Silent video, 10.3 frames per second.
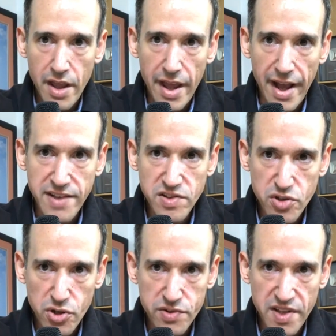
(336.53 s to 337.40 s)
As it
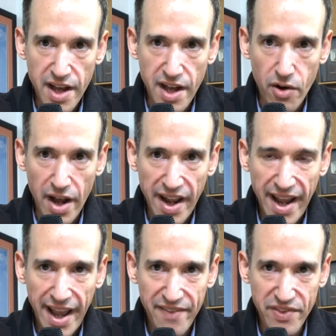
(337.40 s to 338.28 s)
turns out, I
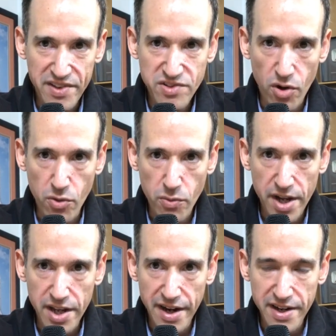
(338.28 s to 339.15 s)
had this
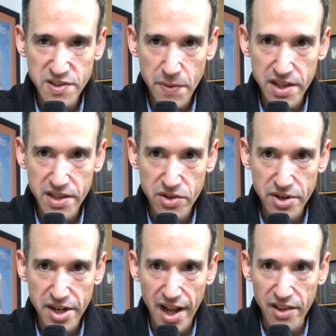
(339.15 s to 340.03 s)
already, and I just paid
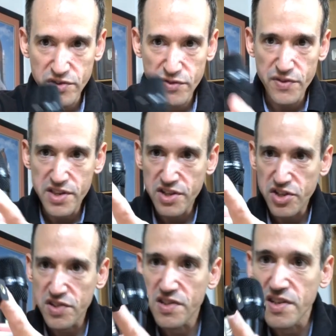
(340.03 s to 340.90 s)
$30 for
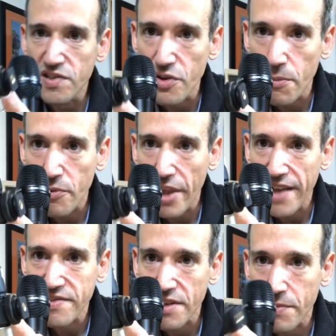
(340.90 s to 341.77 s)
just this little
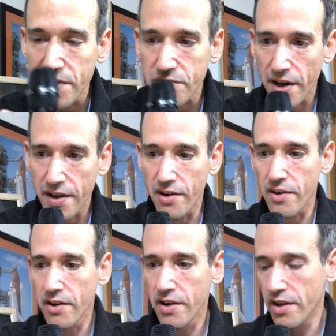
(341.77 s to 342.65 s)
plastic piece right here.